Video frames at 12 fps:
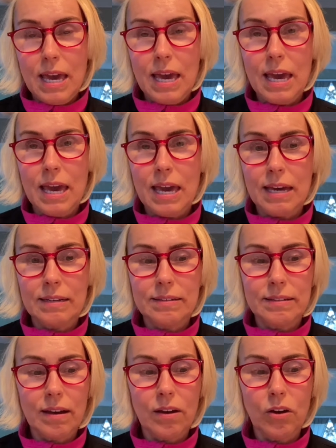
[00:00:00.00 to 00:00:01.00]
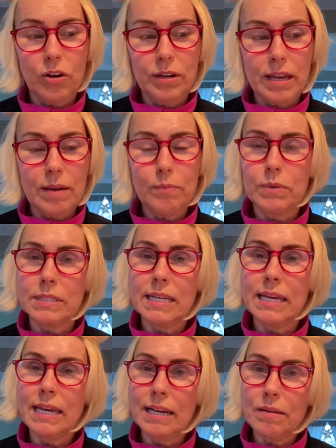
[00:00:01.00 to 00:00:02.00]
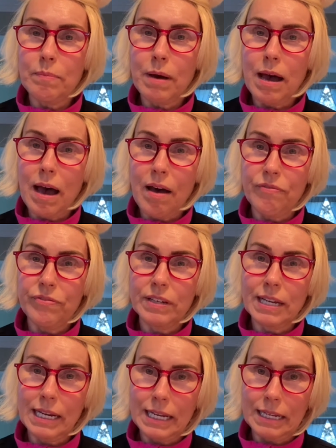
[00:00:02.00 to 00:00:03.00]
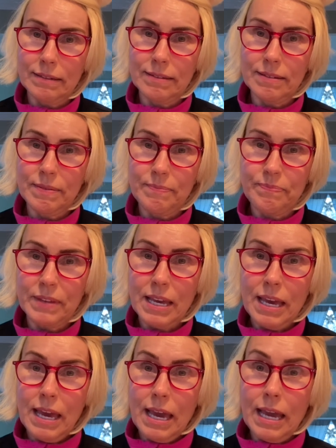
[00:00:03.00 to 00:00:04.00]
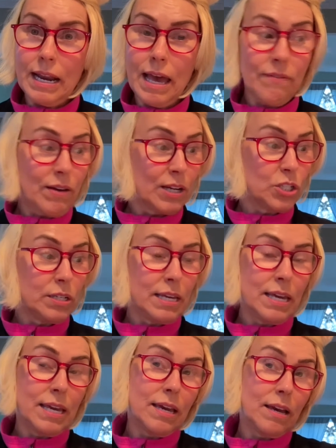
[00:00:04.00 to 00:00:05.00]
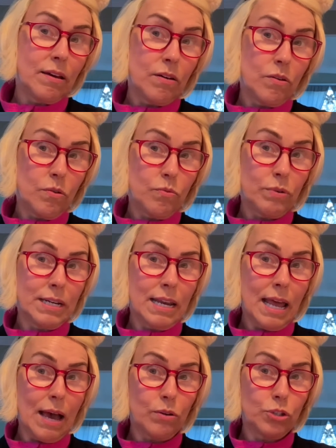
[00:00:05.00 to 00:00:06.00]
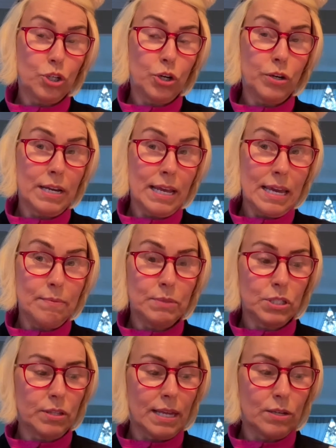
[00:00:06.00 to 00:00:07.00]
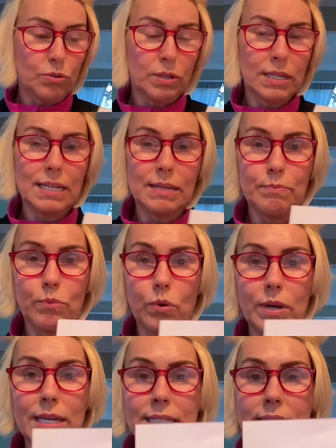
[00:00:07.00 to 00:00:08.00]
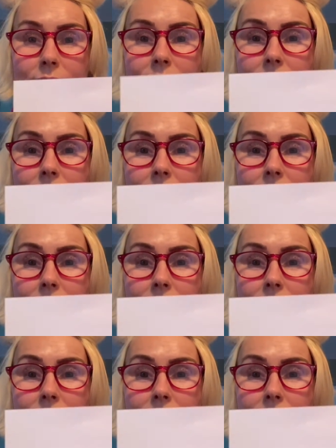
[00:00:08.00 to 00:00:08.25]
and her name was Hilma af Klint. And I have actually written out her name so that you could more easily